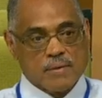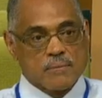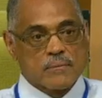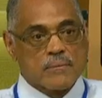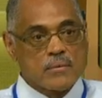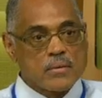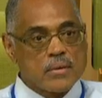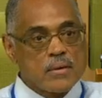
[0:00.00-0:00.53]
Well,
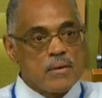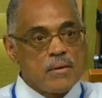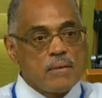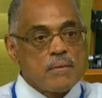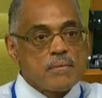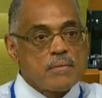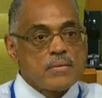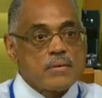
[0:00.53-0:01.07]
we,
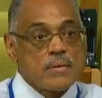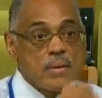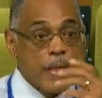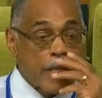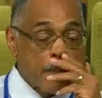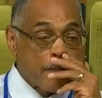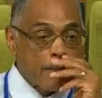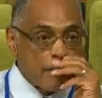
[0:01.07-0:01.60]
we
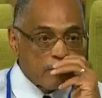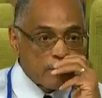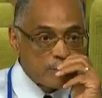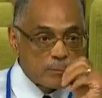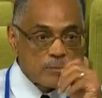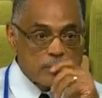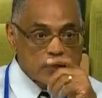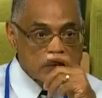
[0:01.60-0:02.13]
obviously
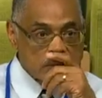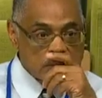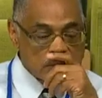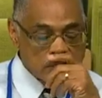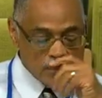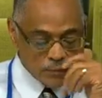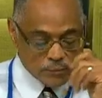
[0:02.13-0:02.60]
uh,